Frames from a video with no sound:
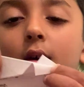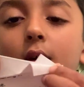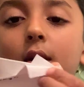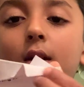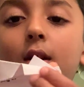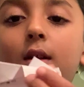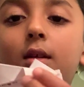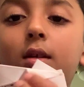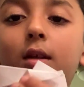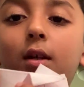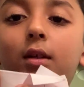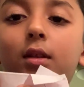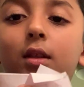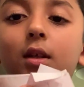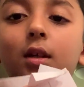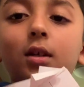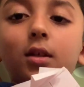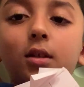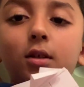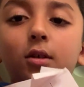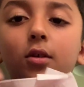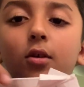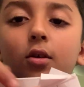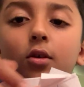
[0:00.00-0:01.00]
It's like
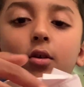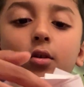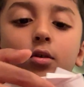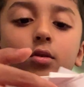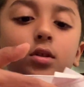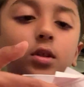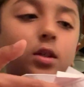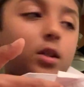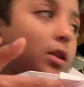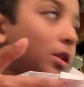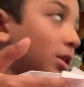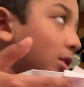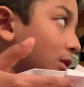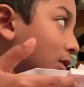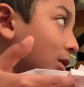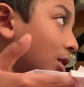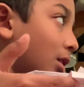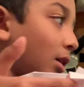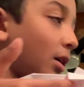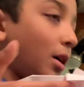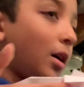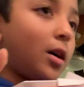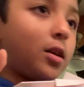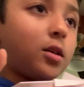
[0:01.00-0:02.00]
this, so you'll see this
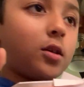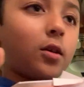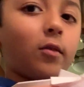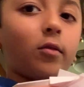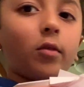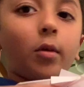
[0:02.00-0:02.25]
edge of